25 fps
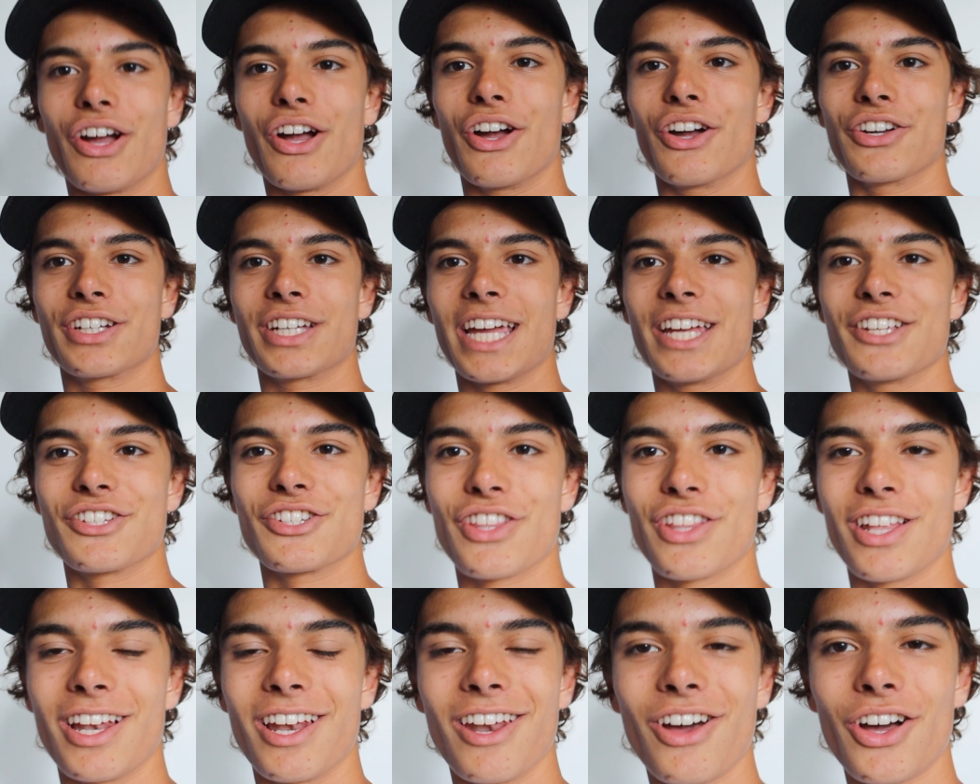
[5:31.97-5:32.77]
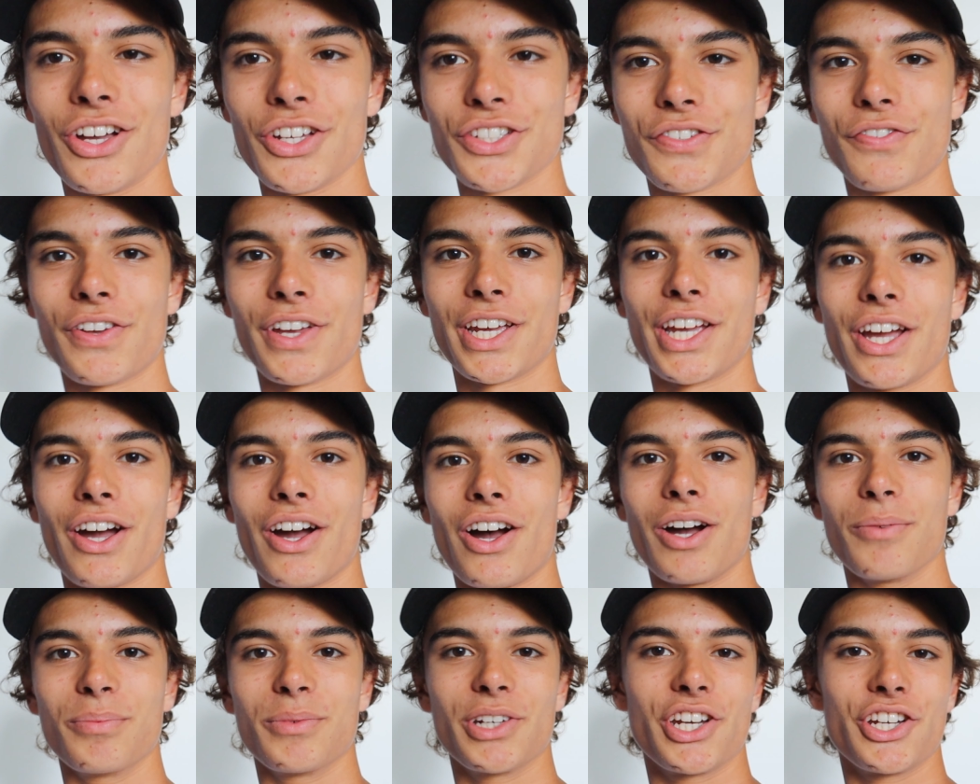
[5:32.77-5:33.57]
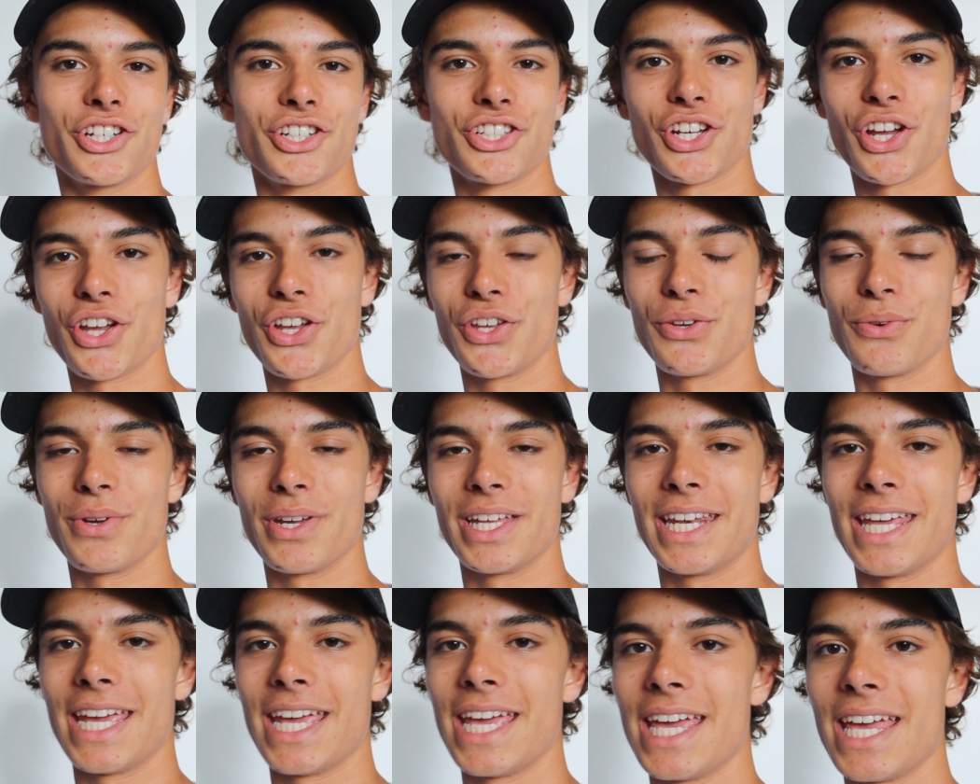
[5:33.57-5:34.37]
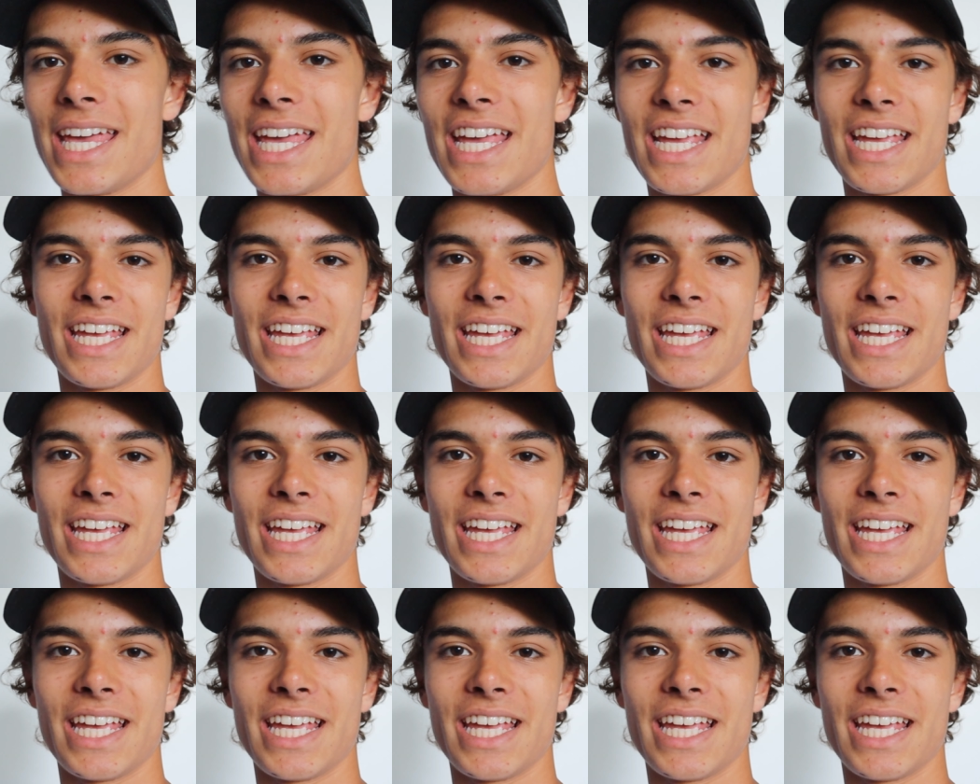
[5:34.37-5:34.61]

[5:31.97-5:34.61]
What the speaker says: Okay, so the last thing I'm going to show you in here